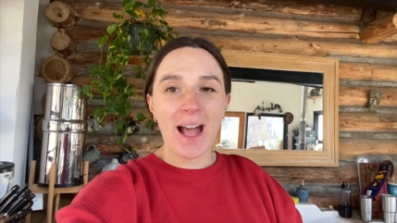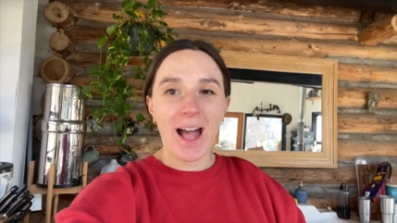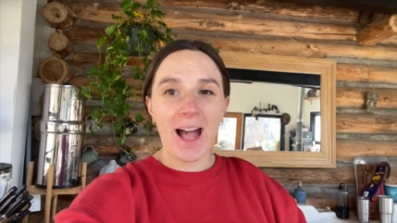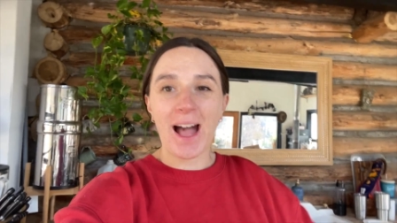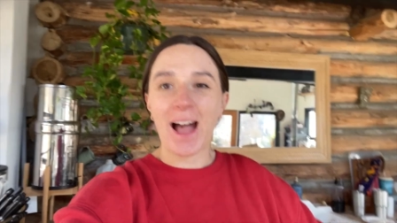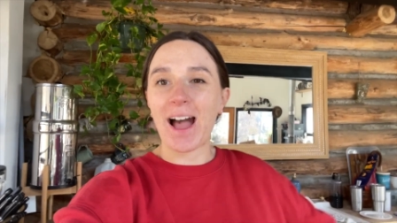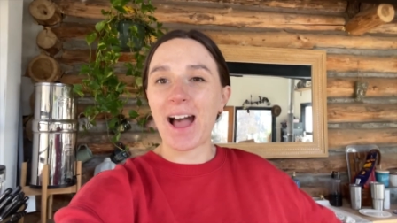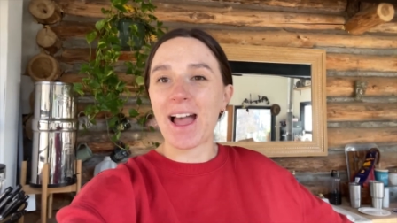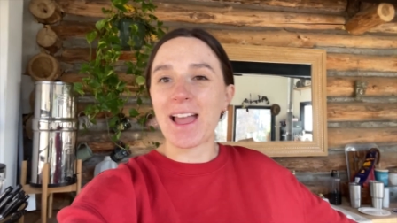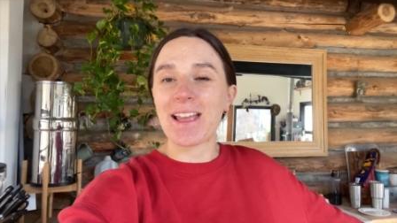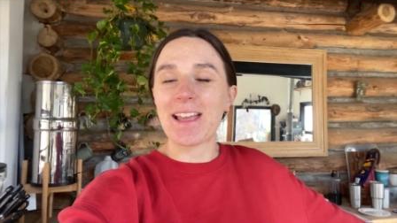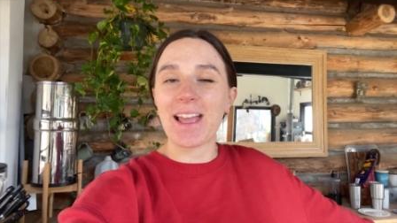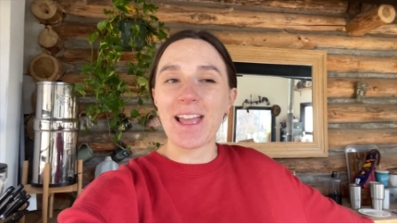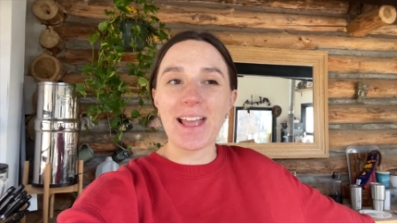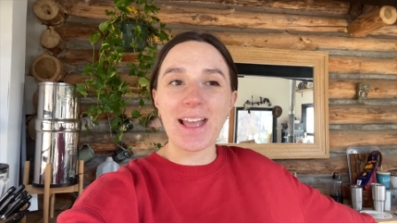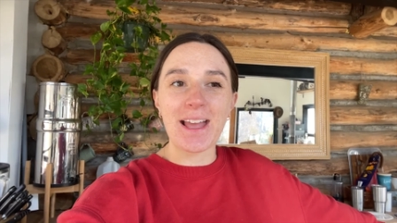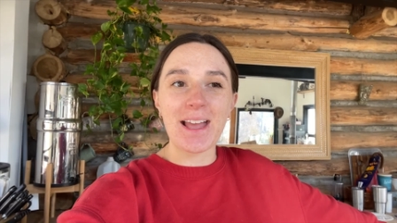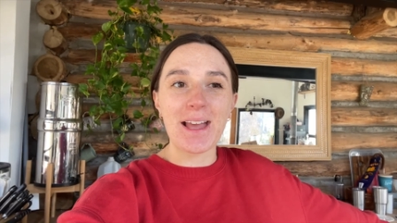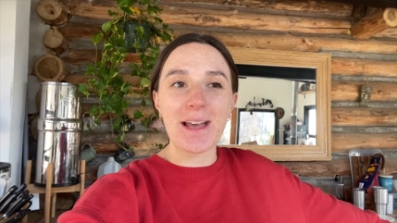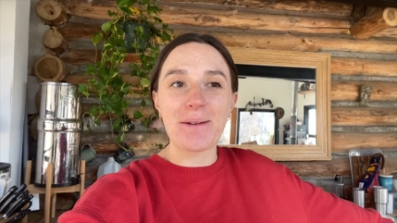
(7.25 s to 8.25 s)
I
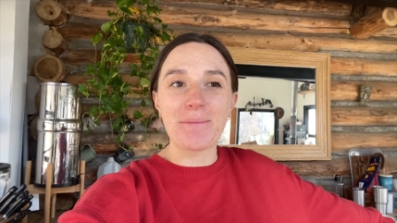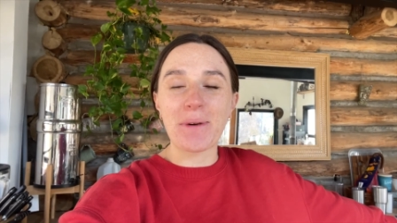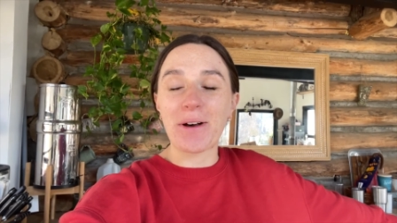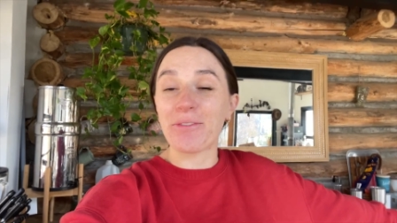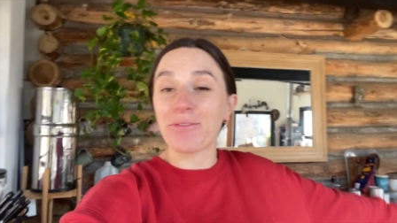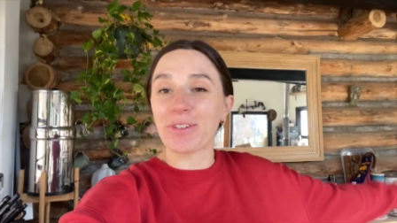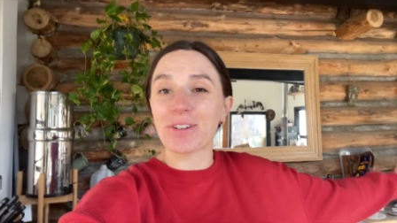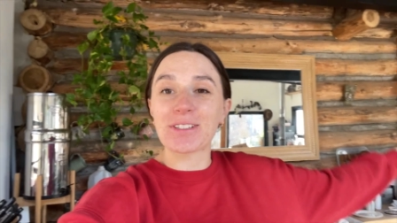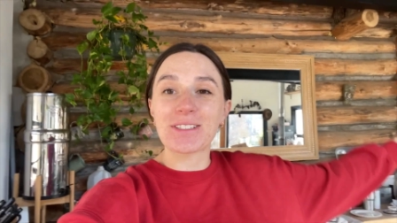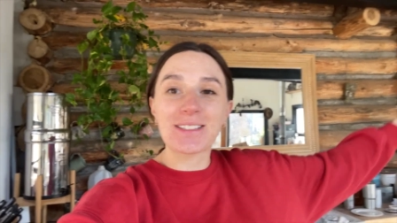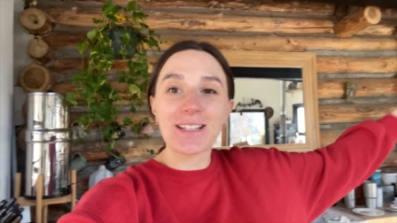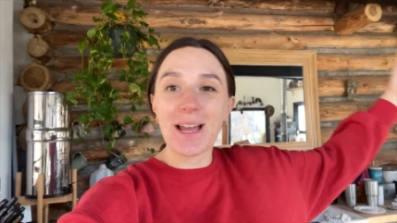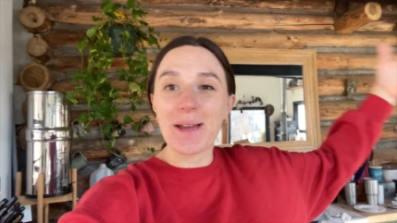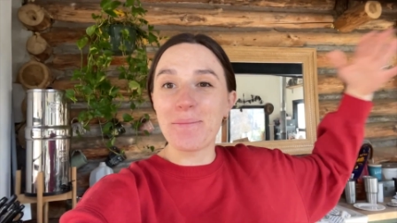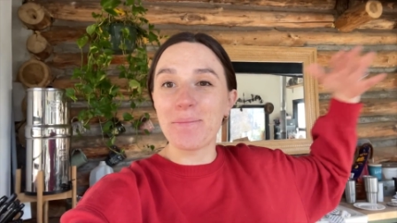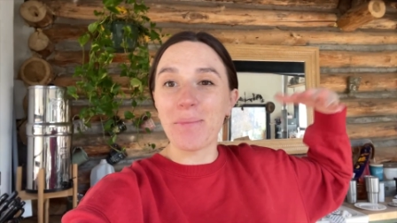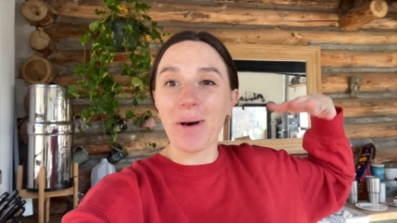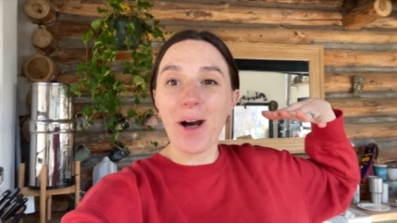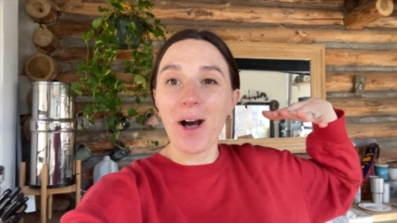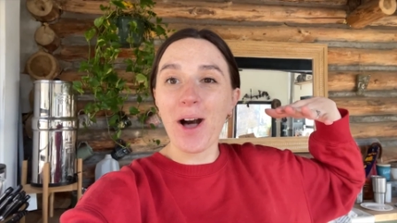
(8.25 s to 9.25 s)
am a
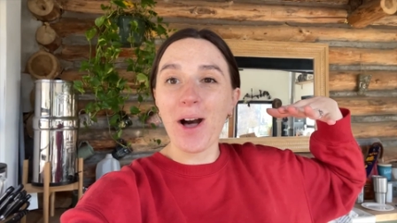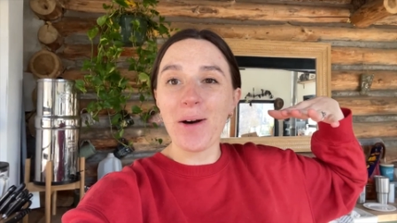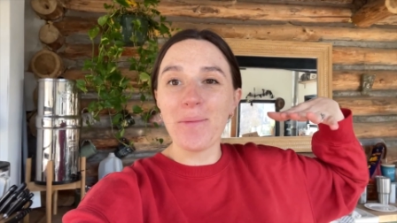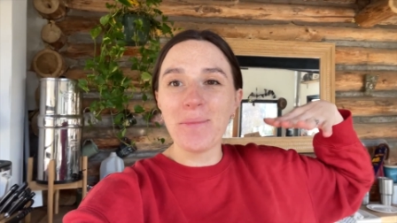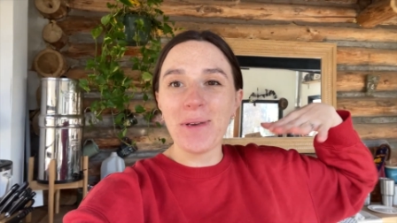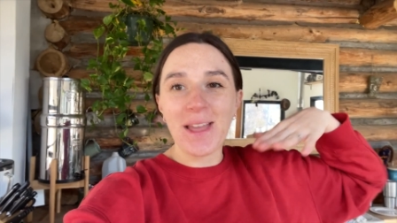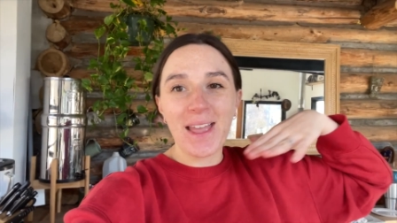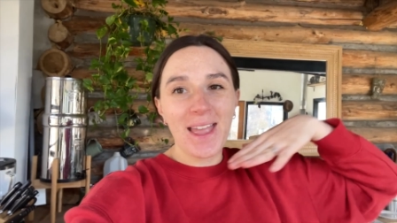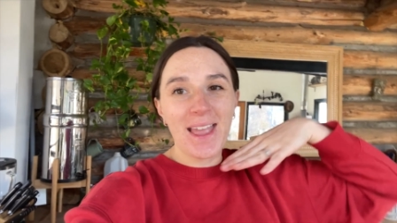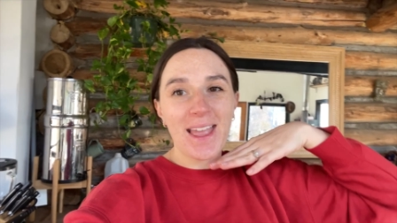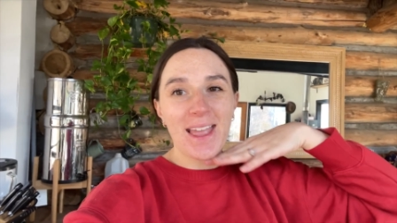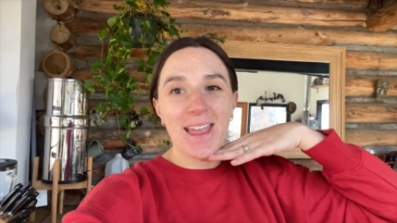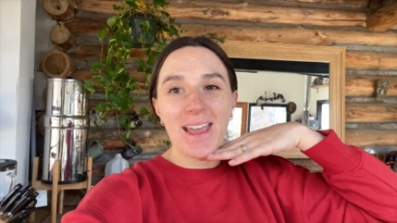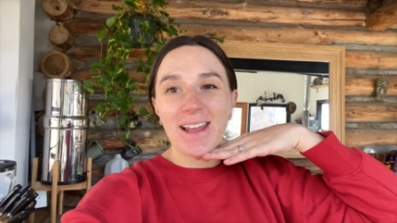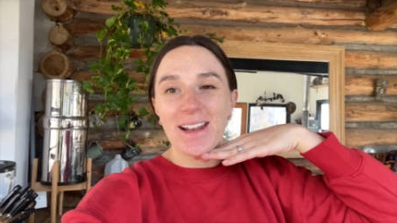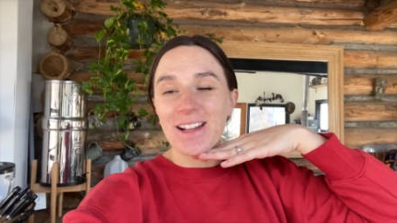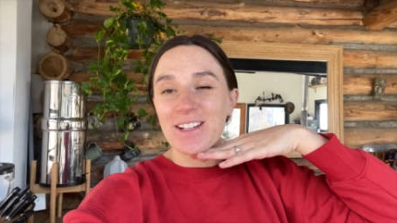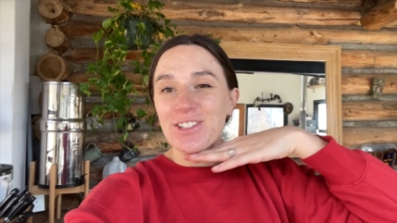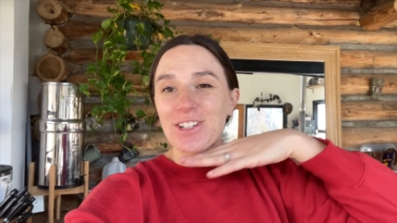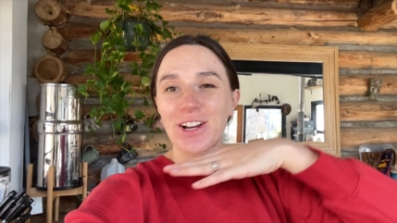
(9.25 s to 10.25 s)
first-time mom
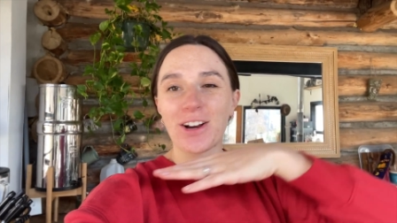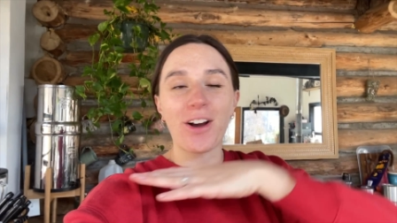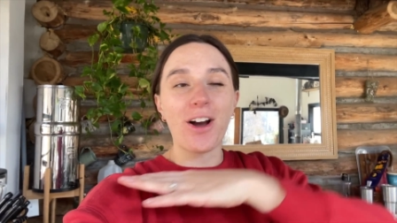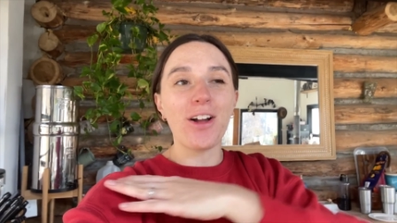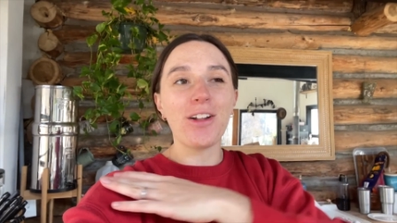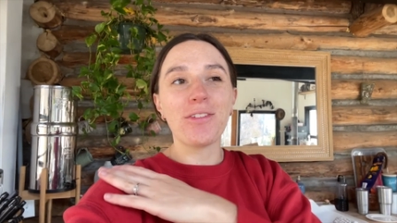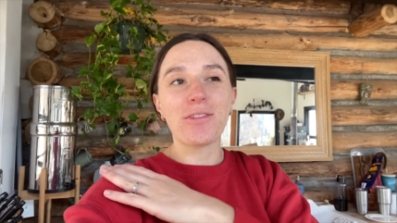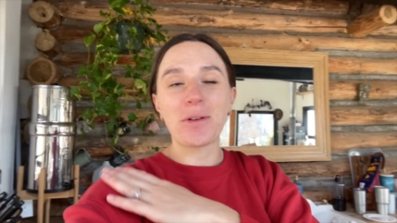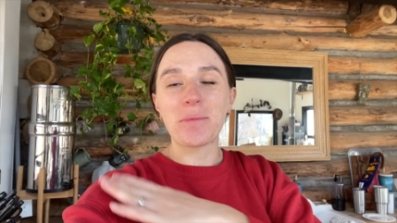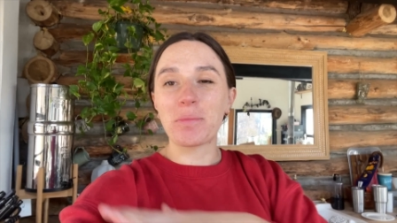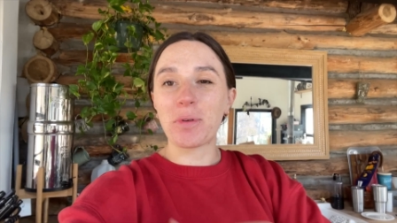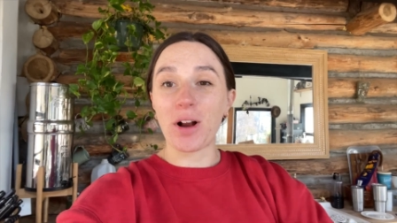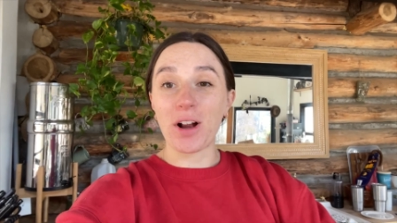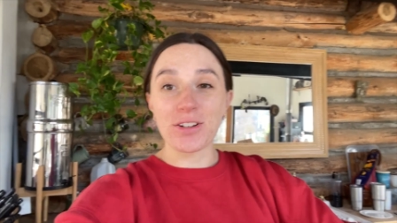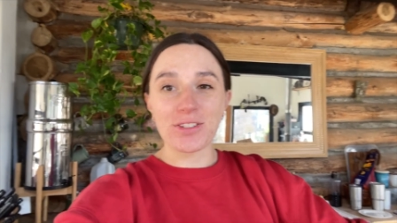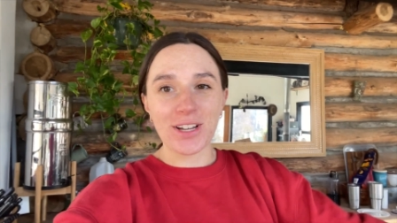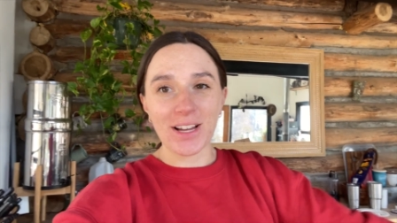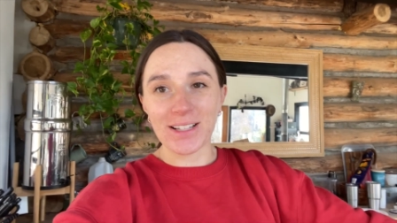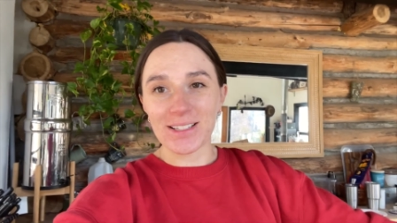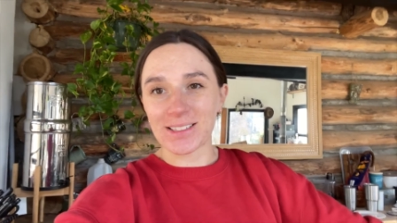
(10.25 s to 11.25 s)
and I share all of our
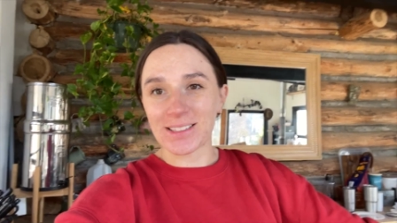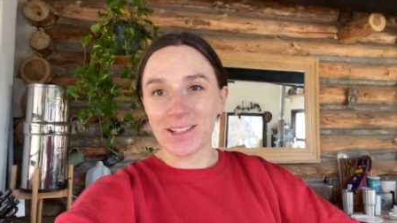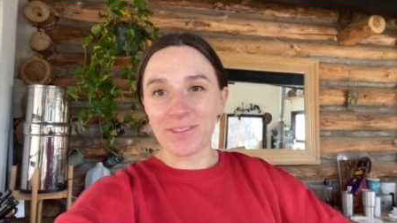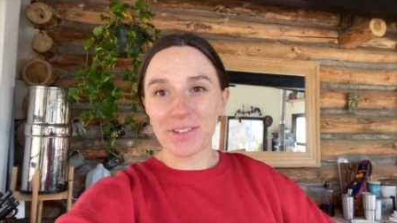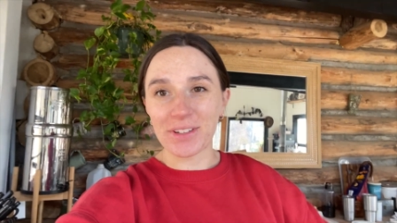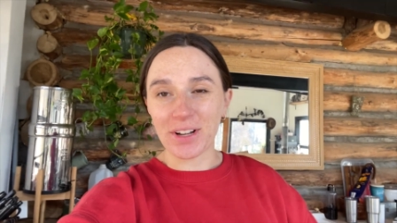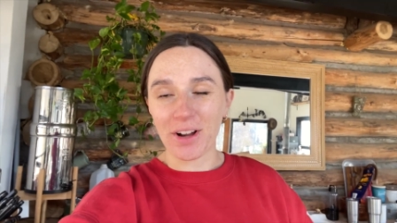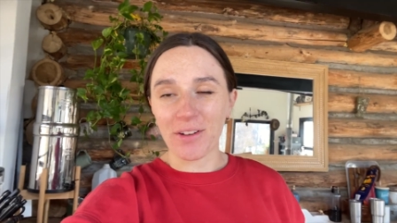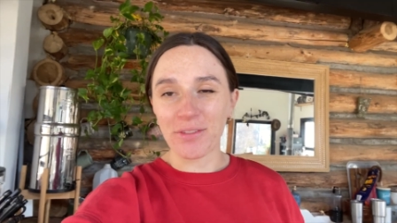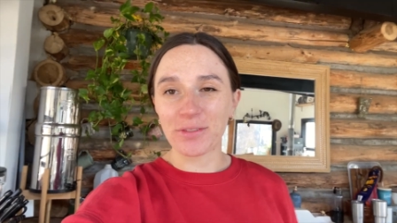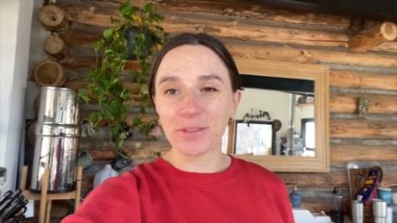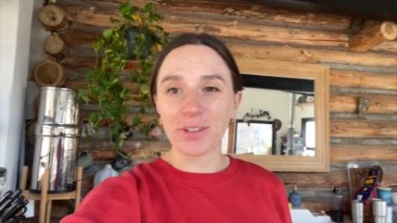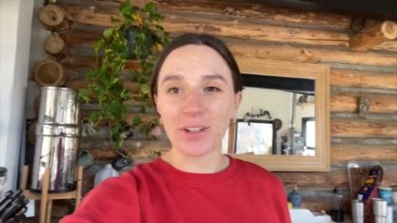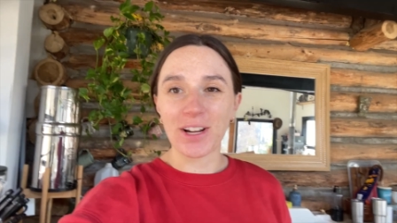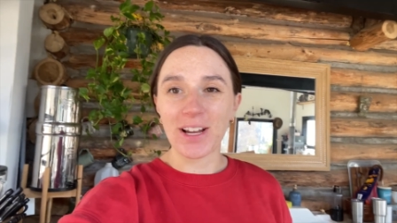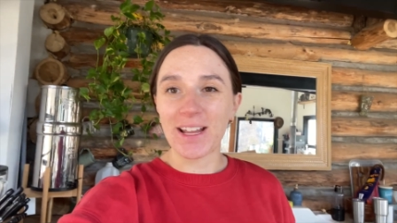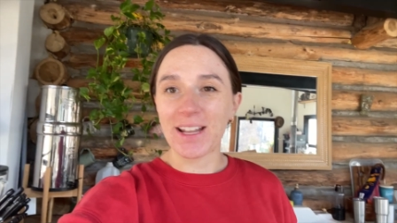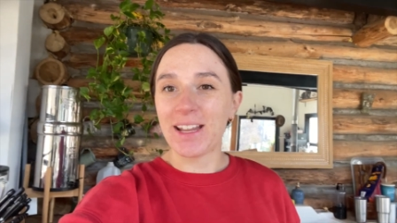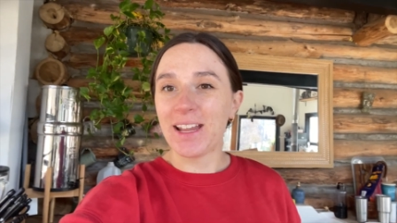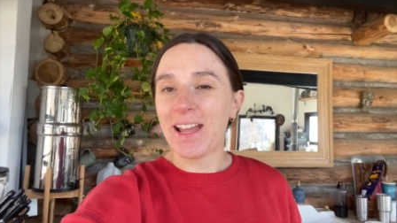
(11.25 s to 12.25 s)
projects living
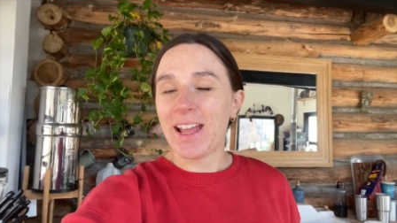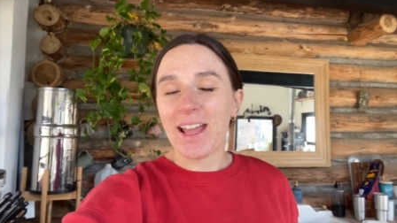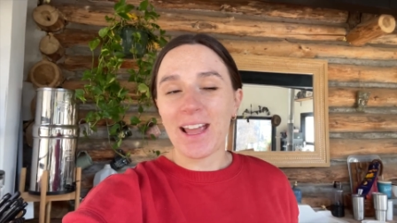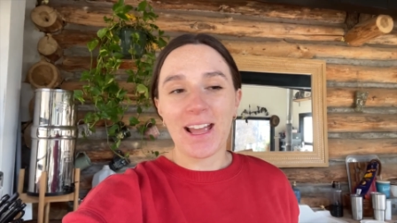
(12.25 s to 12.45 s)
off-grid